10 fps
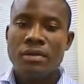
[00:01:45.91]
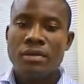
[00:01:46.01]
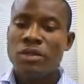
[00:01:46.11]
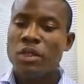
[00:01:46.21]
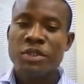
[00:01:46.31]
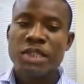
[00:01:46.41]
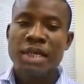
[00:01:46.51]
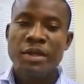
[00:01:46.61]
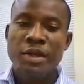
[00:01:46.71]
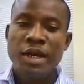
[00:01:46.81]
Just
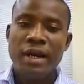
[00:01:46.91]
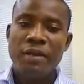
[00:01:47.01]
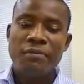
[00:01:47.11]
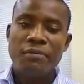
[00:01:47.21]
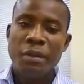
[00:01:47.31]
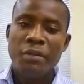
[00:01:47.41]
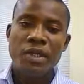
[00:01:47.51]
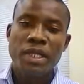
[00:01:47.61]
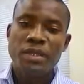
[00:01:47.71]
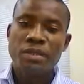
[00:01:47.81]
like you have people
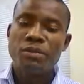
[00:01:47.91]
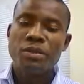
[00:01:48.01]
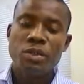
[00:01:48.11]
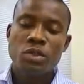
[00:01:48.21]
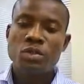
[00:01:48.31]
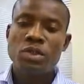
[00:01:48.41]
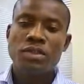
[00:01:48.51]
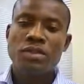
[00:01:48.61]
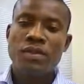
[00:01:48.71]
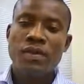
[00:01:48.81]
adopt children,